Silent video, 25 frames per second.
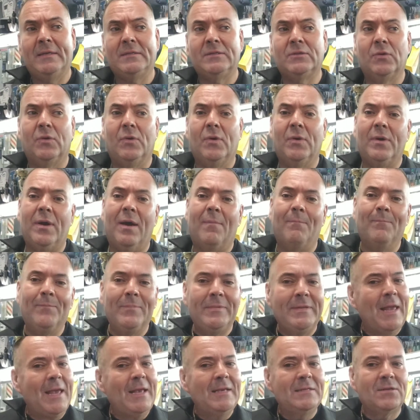So
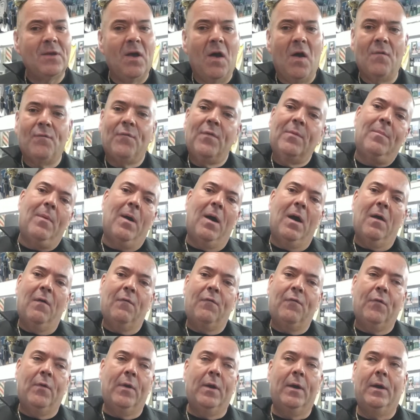um, days off, I'm
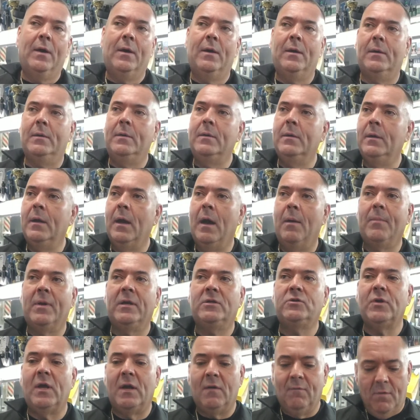off. Uh, I'm
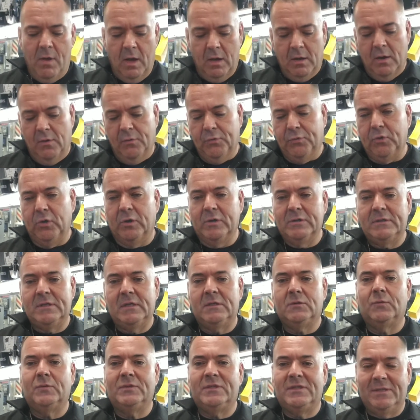going to try to vlog on
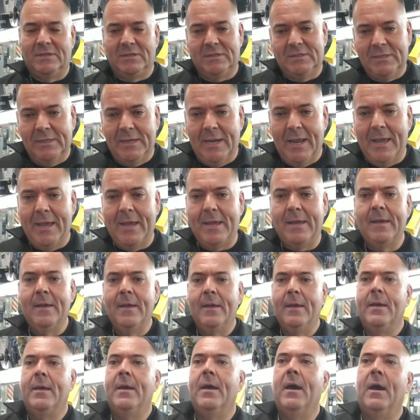Thursdays, which is today,
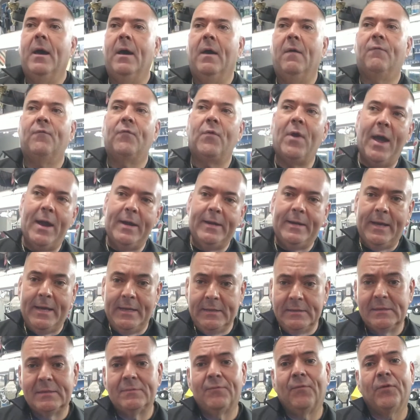uh,
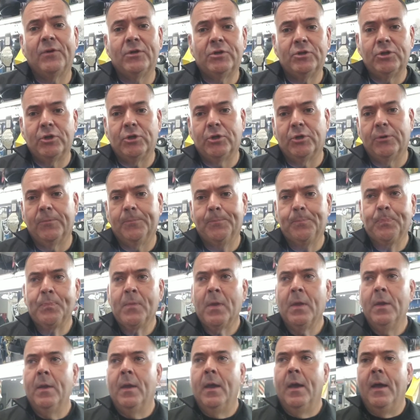Fridays for sure,
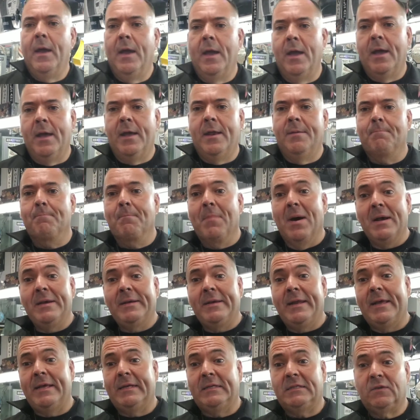and
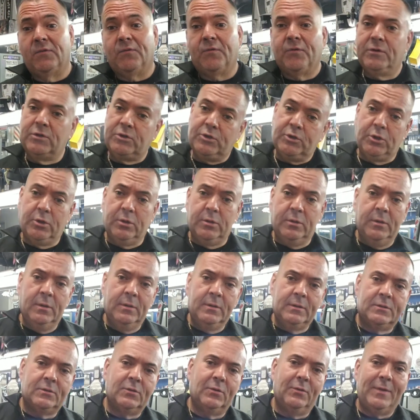Mondays for sure.
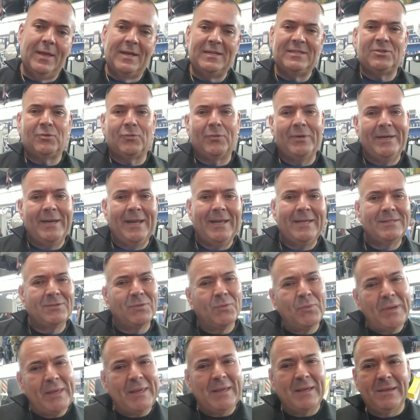So that's three days a
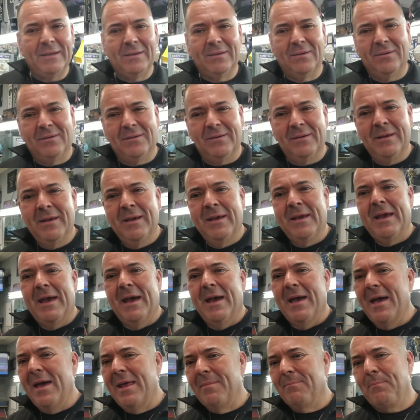week, you know?
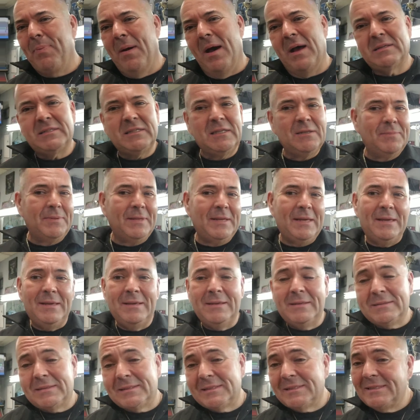And
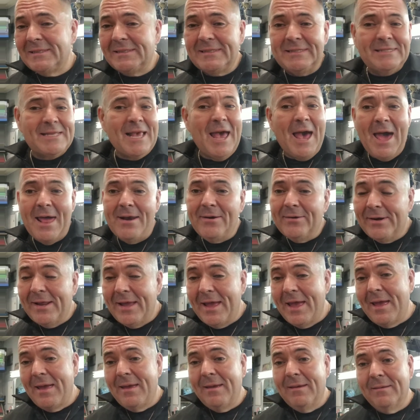possibly
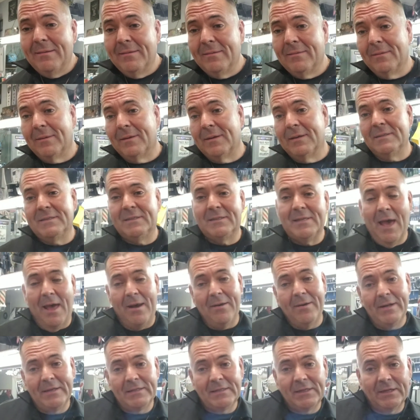Saturday, because
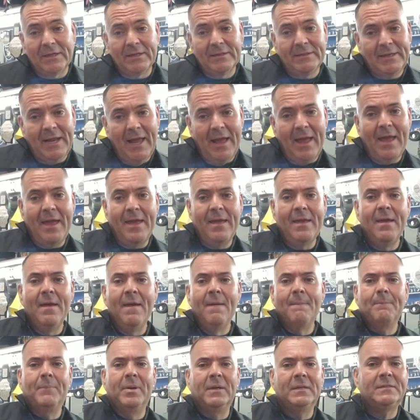Saturday's a good day.
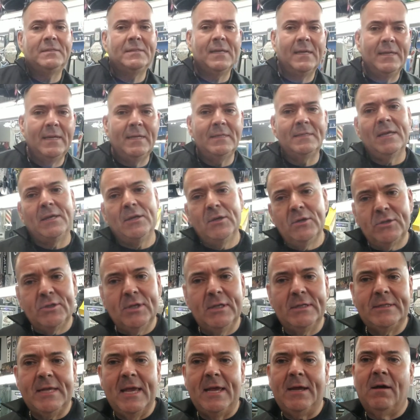But Sundays I
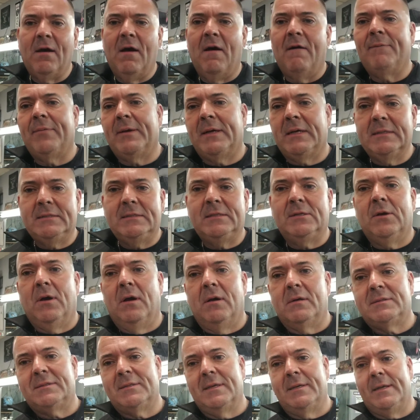usually take off because you know
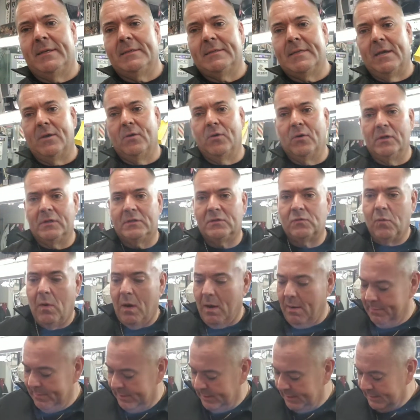how Sundays I go to
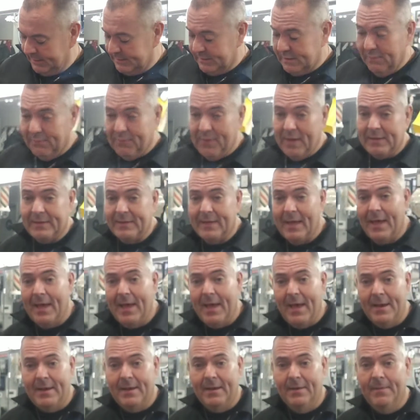swap meet and stuff like
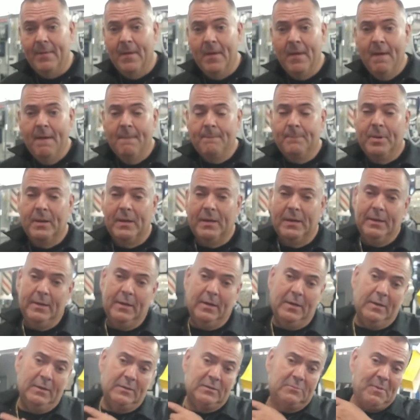that. Uh, but
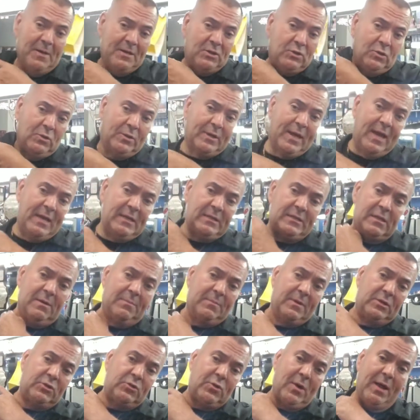uh, special occasions I'm
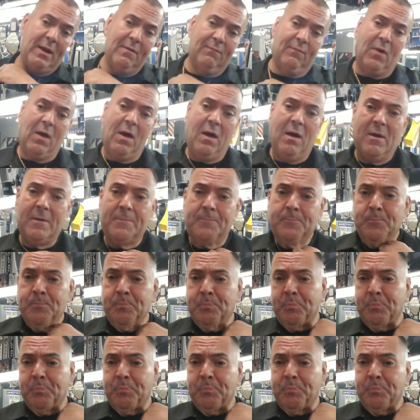going to try to vlog.